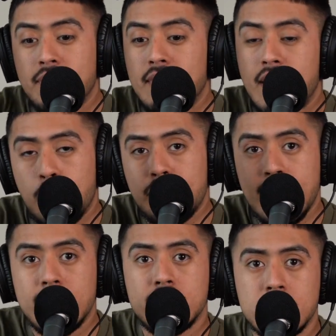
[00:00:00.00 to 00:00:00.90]
like with
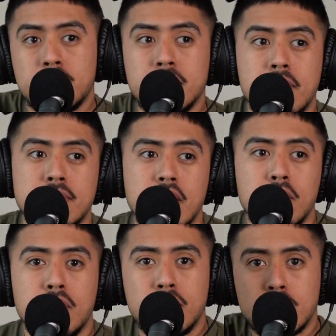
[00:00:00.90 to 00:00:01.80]
that customer that I'm telling
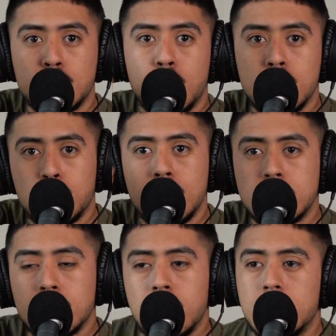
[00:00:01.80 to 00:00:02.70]
you, there was 20
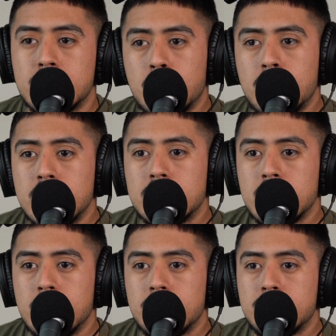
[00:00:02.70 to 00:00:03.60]
stories
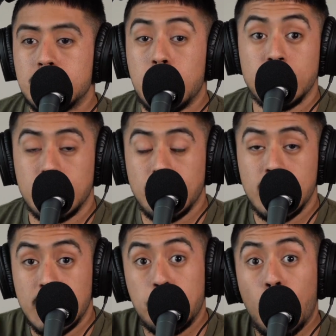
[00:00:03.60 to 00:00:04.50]
of
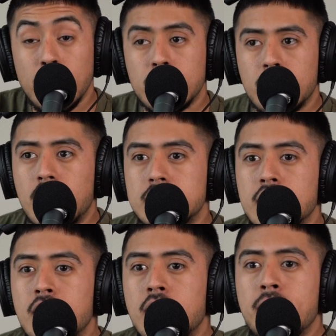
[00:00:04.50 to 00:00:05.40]
in a parking garage.
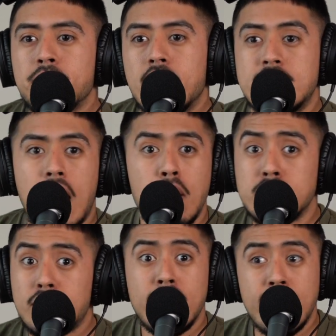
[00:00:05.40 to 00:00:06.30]
Is that I
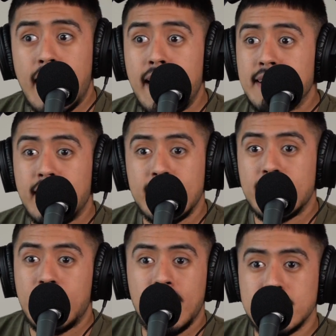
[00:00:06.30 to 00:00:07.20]
was there at 9. Like
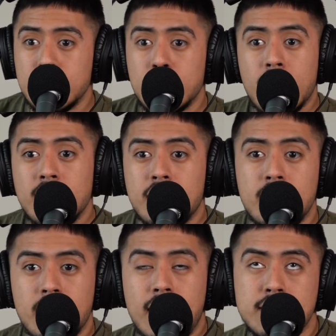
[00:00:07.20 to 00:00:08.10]
I still got in
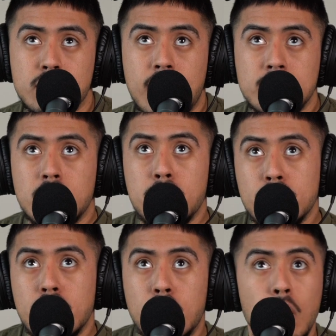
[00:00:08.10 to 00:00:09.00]
there. I still got into the
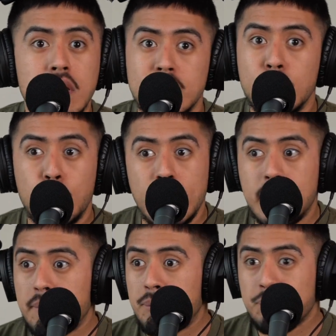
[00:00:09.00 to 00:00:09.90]
building relatively quick.